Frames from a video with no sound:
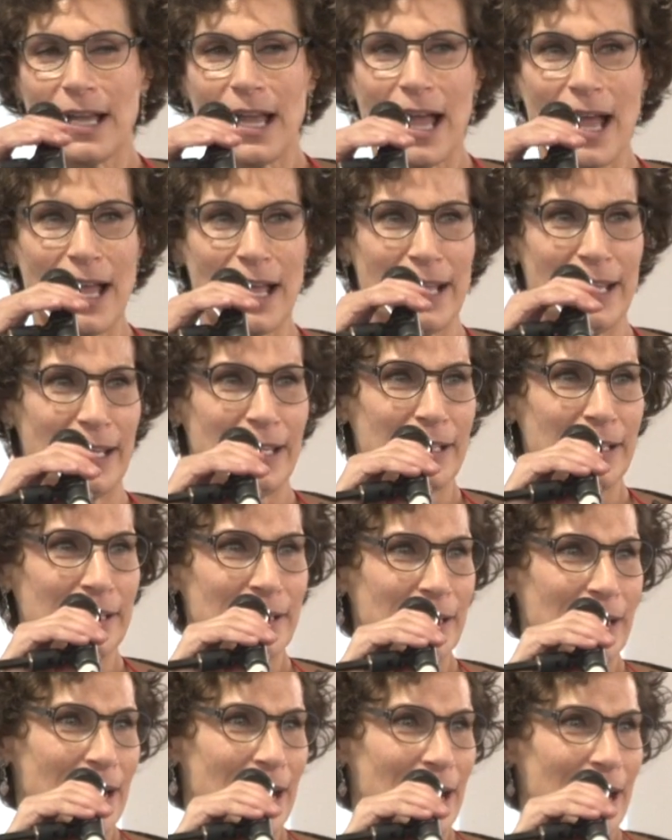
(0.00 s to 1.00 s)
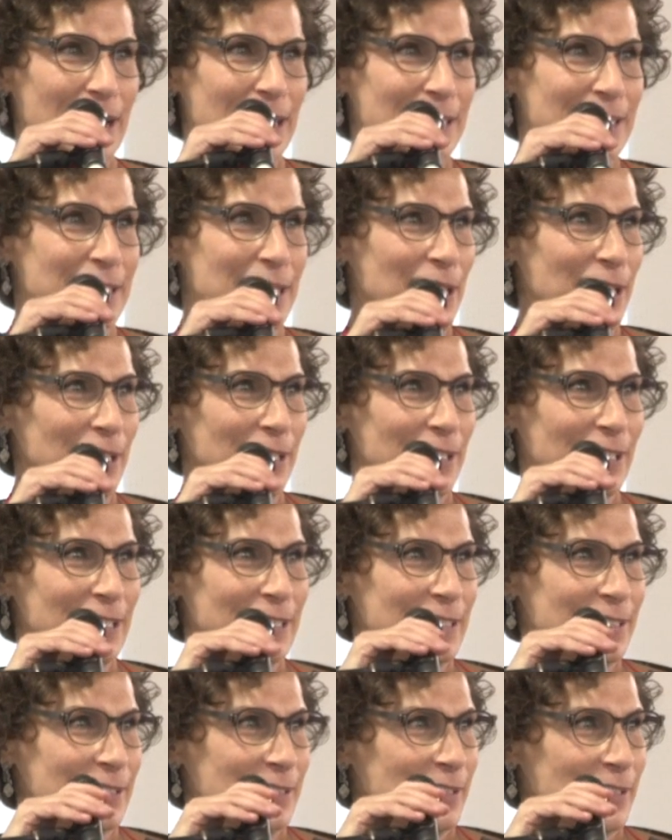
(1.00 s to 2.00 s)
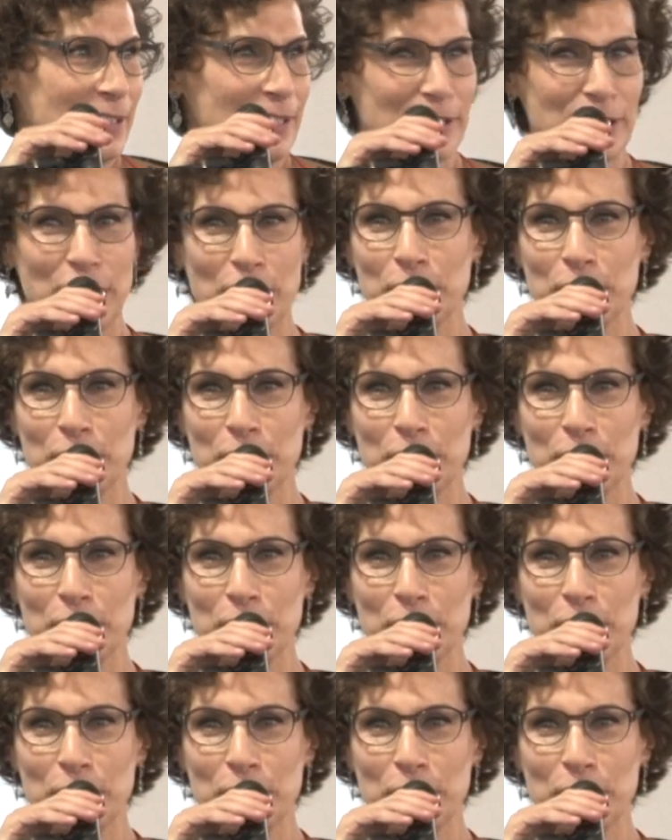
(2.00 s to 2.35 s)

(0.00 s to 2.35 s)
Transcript: Hi. It's, uh, it's the